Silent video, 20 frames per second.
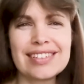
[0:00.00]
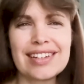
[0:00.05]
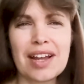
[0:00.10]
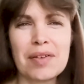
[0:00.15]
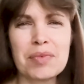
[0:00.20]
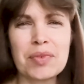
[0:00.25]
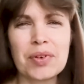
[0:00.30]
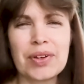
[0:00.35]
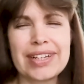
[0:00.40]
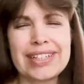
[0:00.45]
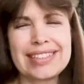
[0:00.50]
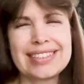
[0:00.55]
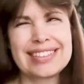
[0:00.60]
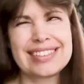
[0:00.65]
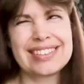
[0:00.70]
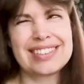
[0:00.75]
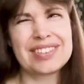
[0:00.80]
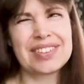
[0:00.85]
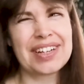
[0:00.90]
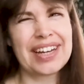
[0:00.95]
I'm
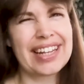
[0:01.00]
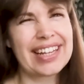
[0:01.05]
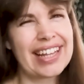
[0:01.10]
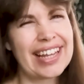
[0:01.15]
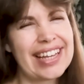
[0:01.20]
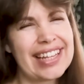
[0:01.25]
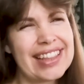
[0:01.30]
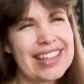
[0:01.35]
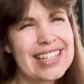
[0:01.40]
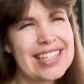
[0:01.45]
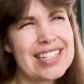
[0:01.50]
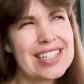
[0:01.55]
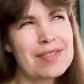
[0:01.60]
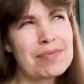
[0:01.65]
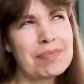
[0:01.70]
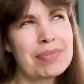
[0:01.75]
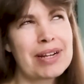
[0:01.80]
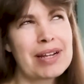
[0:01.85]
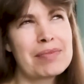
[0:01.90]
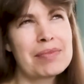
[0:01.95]
going, do I like this?
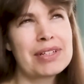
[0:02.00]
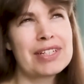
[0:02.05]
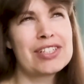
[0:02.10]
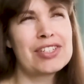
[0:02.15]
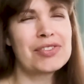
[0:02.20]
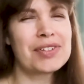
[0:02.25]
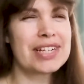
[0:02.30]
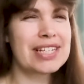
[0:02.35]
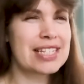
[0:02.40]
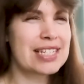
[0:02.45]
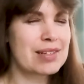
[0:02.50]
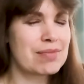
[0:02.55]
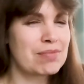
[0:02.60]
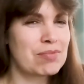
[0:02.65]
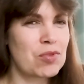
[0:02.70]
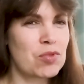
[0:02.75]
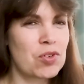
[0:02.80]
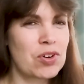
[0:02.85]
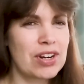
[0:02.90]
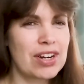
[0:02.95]
But I'm gonna drink some
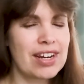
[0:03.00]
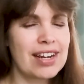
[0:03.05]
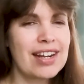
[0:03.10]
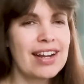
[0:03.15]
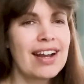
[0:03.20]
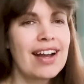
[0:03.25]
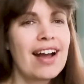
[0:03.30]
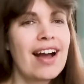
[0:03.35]
more.